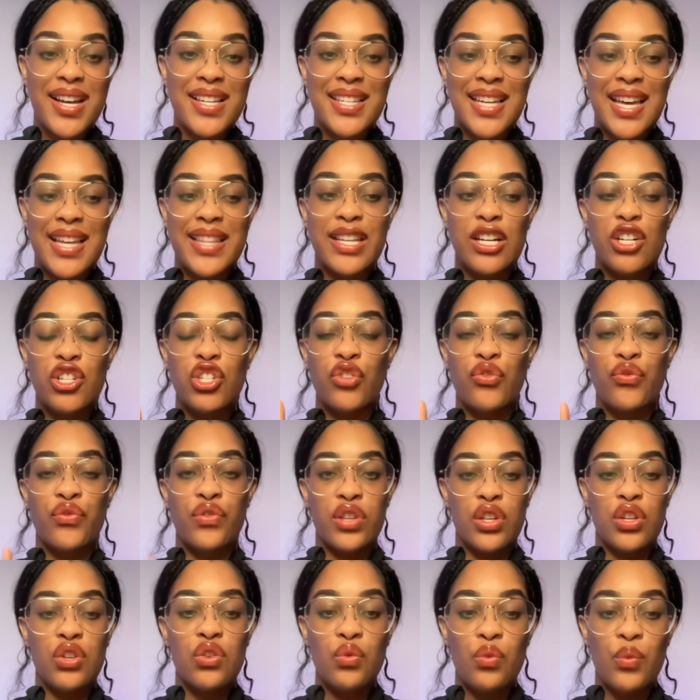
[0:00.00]
us, and there's a
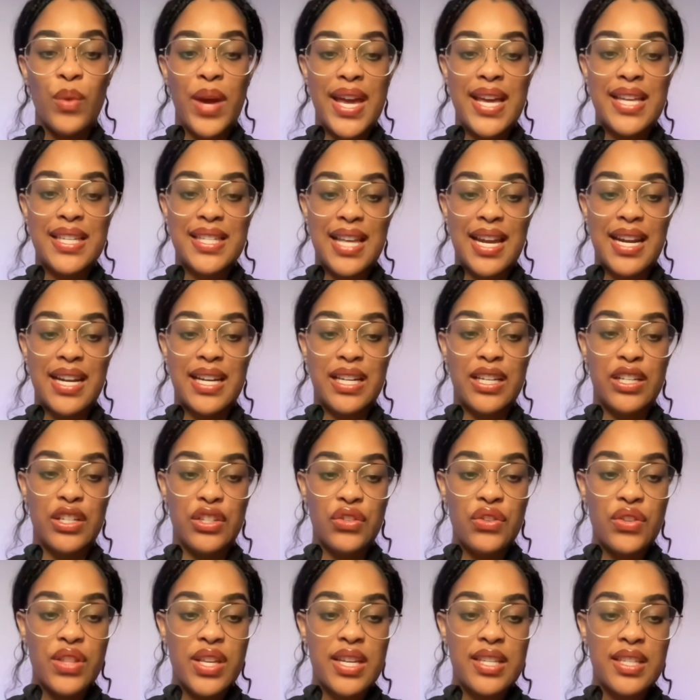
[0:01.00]
few ways that it could
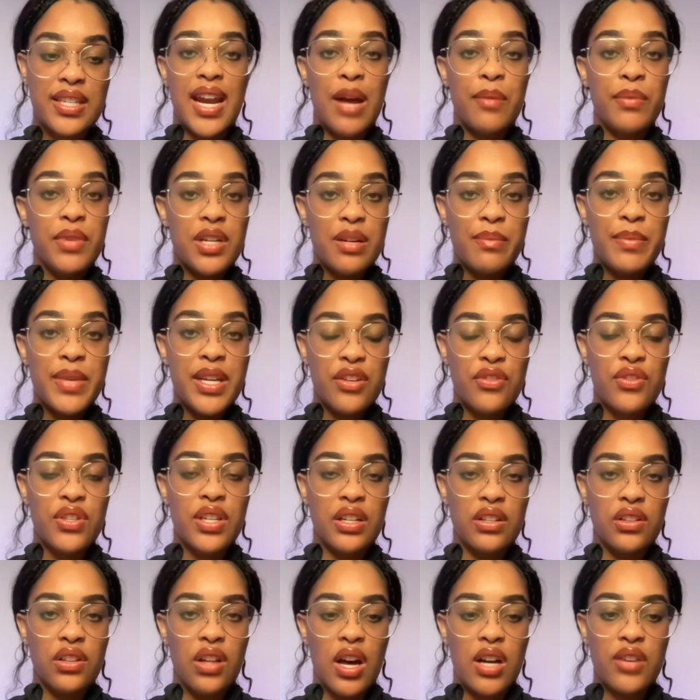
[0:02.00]
do this, and I'm going to be
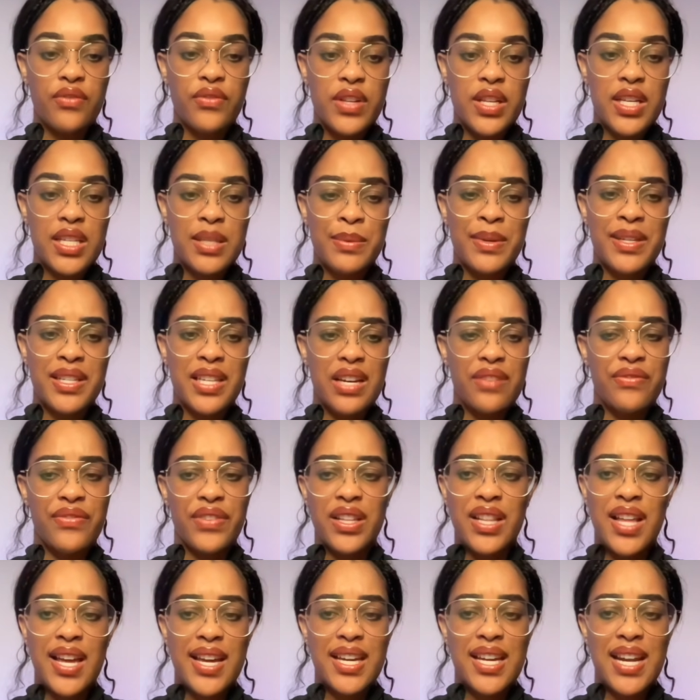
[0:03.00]
using Claude for this because I
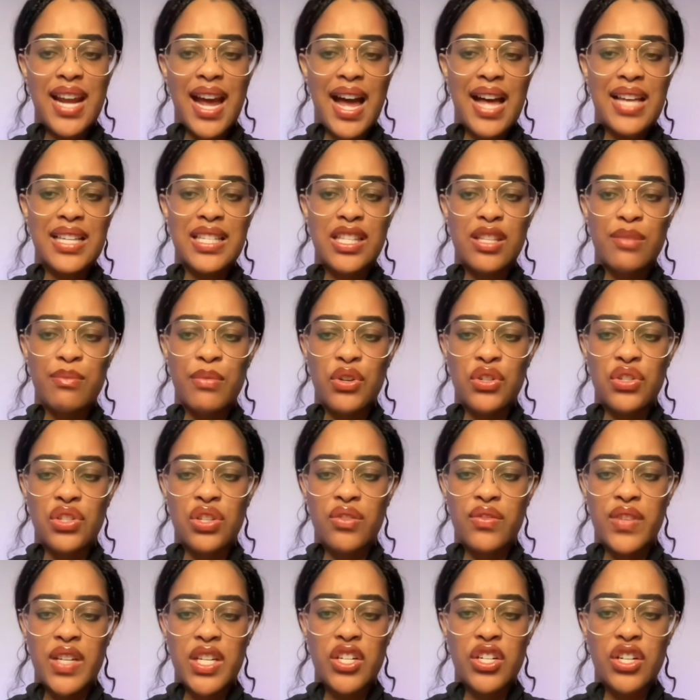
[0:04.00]
feel like it has the
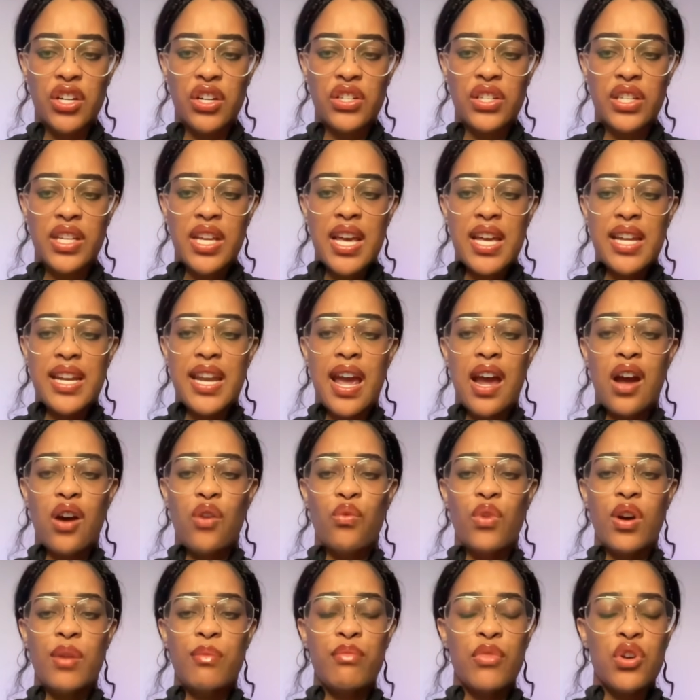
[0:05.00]
most features. Now,
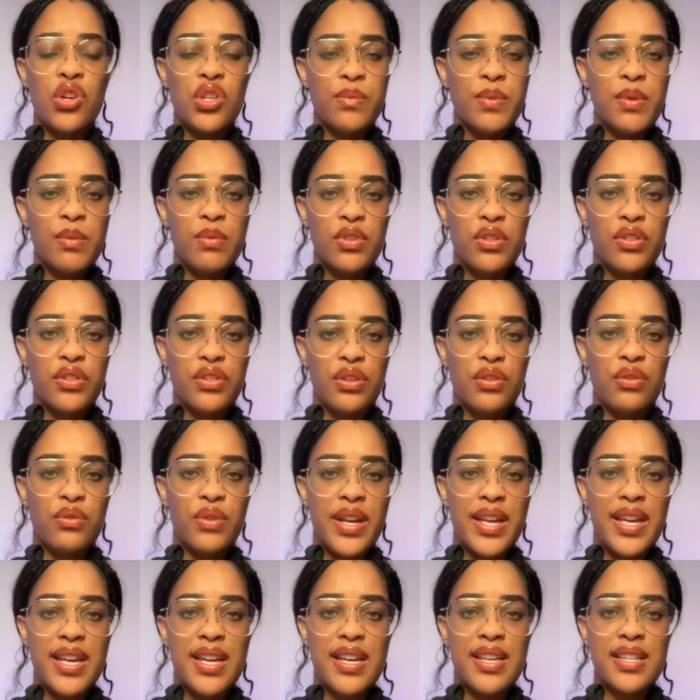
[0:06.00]
what most people do
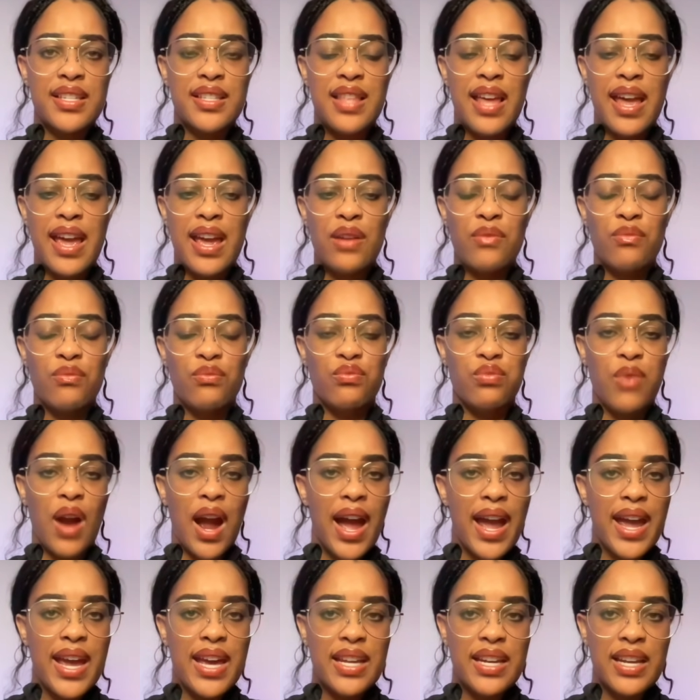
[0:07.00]
is they
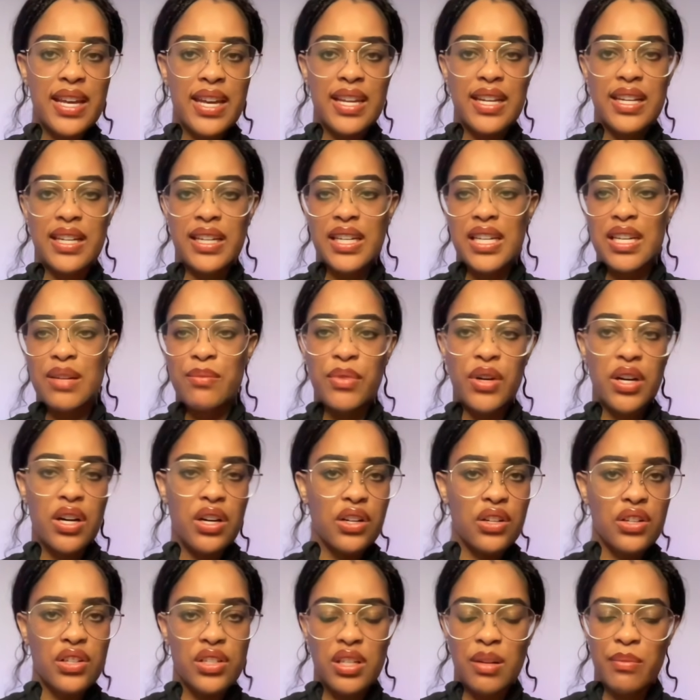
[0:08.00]
write an
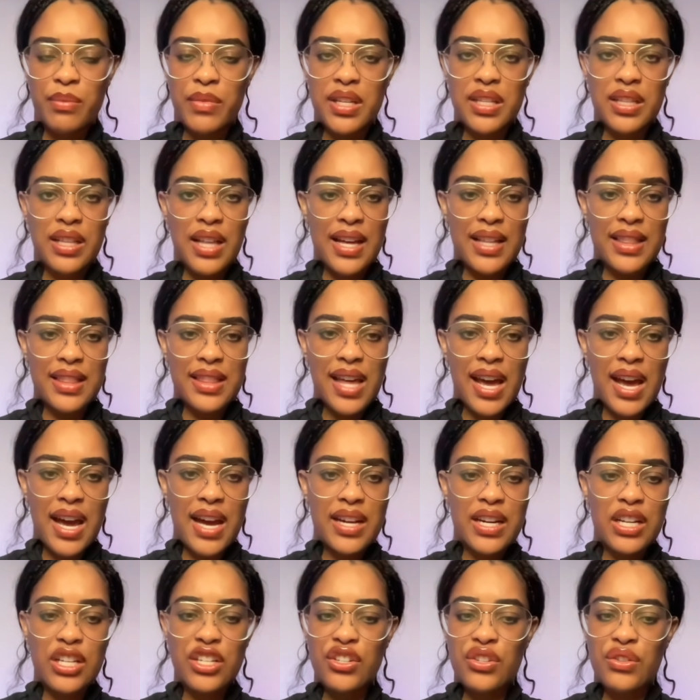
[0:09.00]
ebook or something like
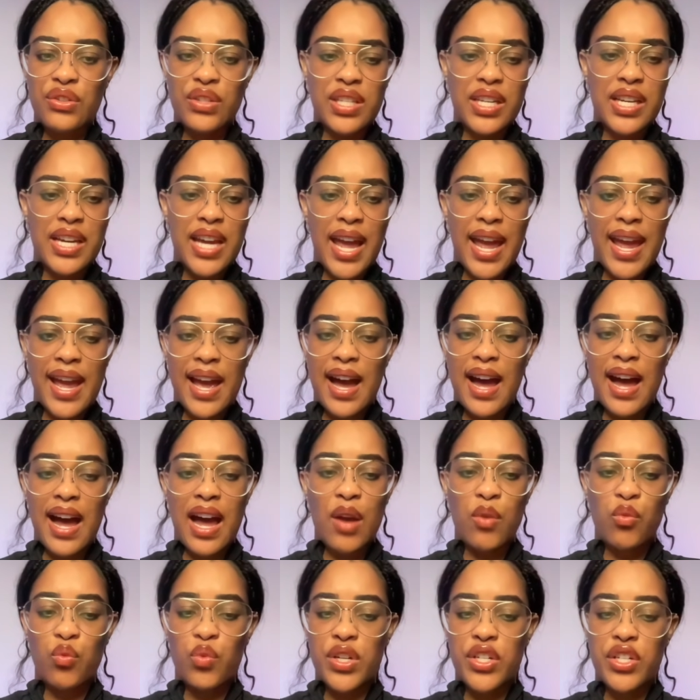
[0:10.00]
that using A
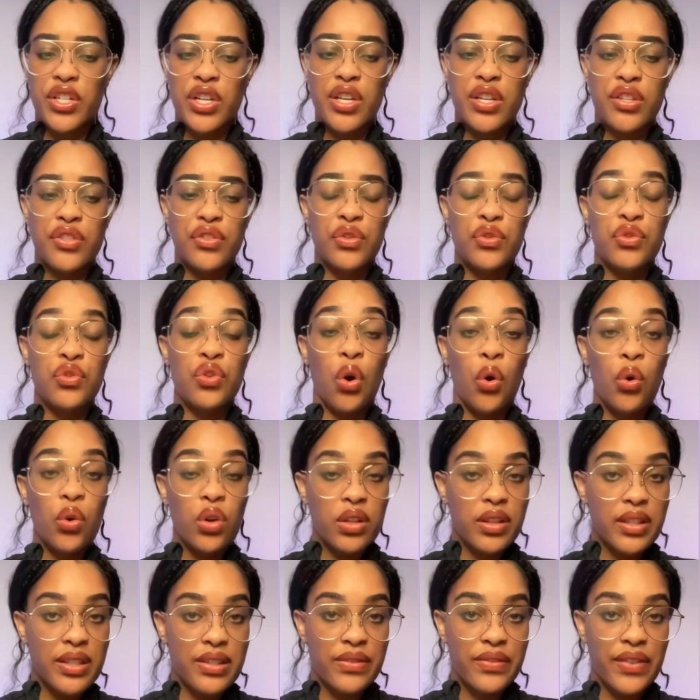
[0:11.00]
I, which is
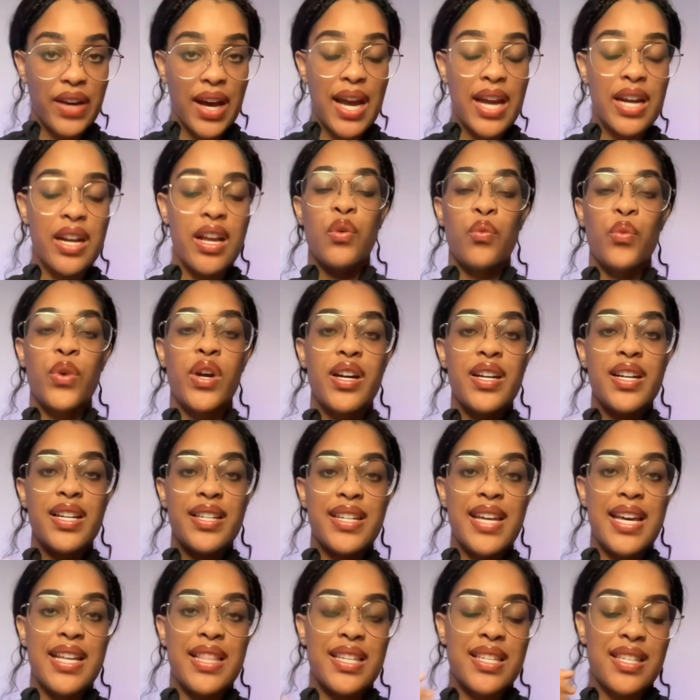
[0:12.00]
totally fine, but we're going
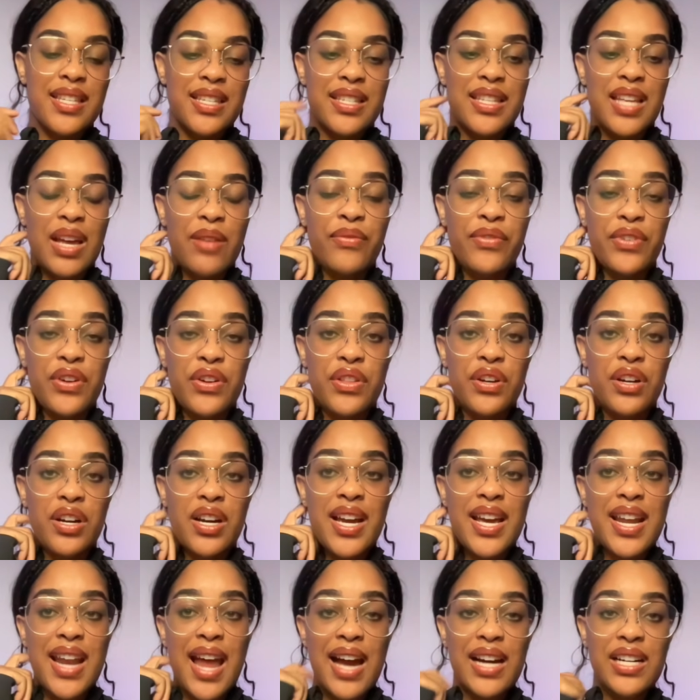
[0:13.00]
to take this a step further
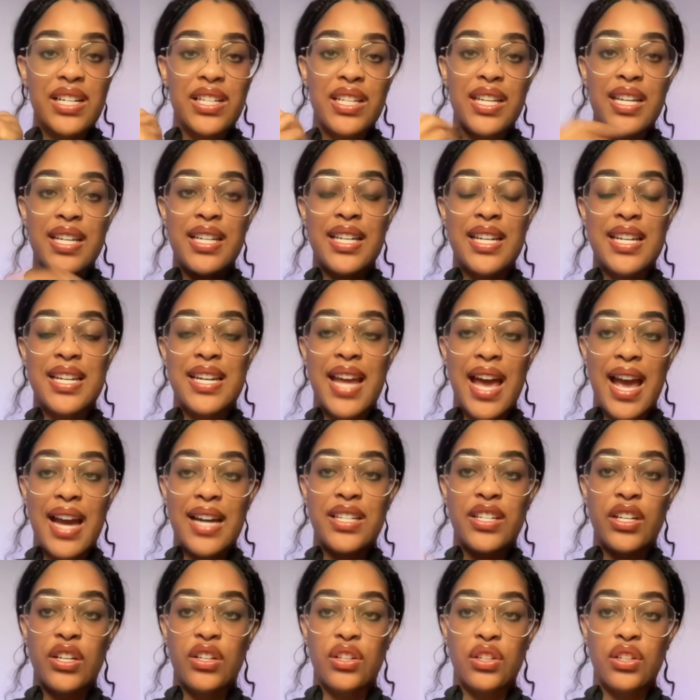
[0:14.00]
and actually connect